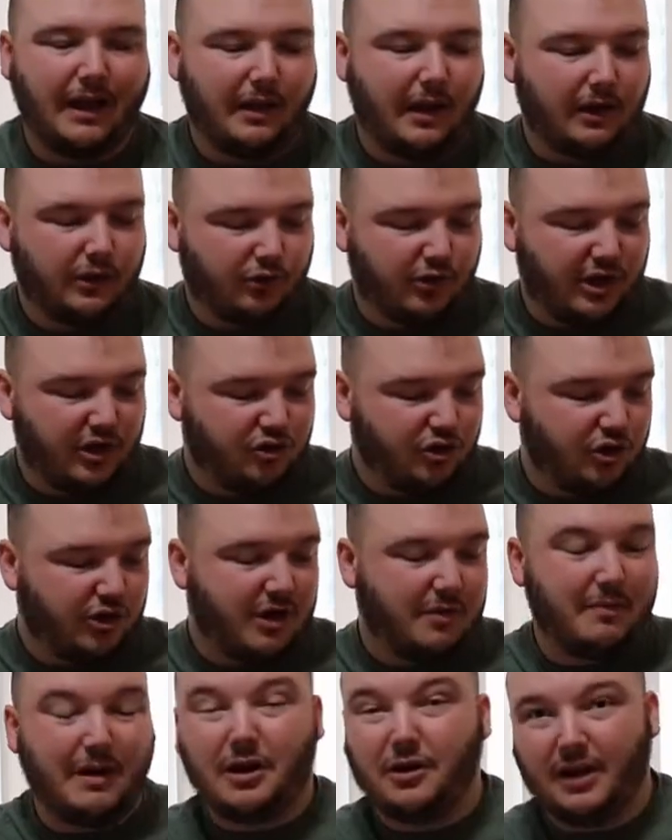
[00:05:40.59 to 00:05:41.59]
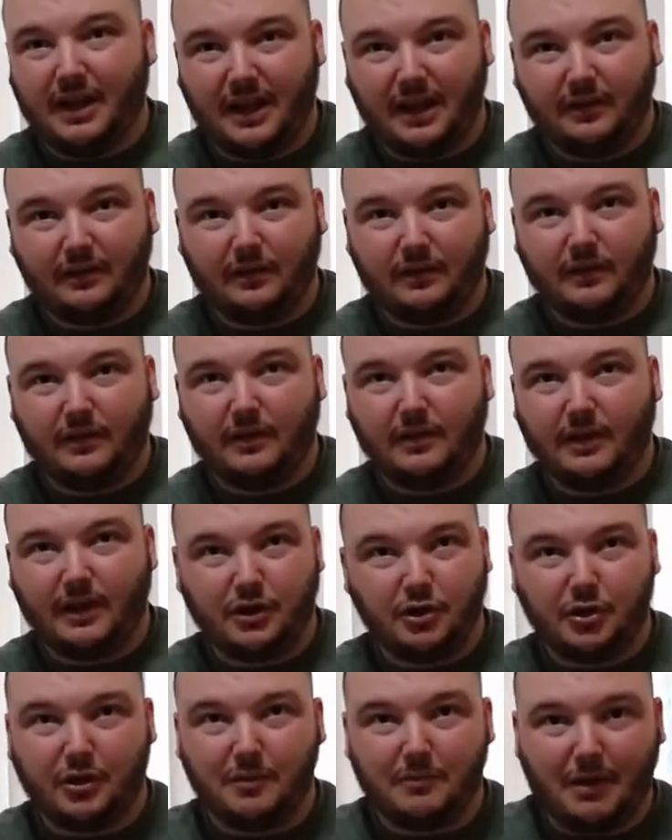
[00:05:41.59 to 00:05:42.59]
a lot of great jerky marinades
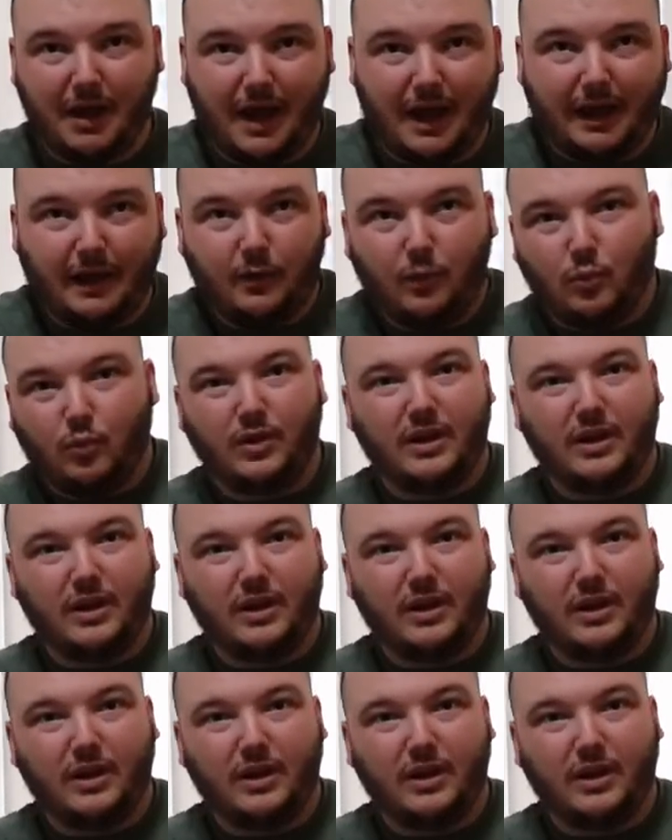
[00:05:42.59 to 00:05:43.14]
that you can buy.